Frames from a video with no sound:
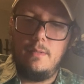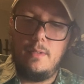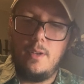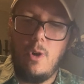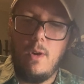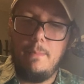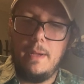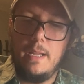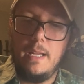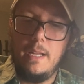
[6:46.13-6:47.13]
go up
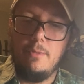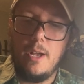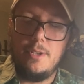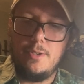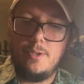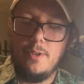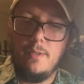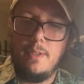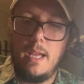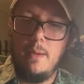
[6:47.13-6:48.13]
in any register of
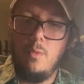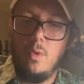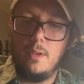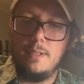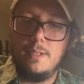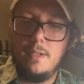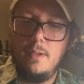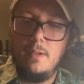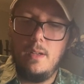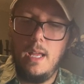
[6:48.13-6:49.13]
the game wardens,
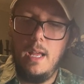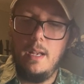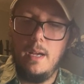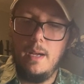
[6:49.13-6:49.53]
and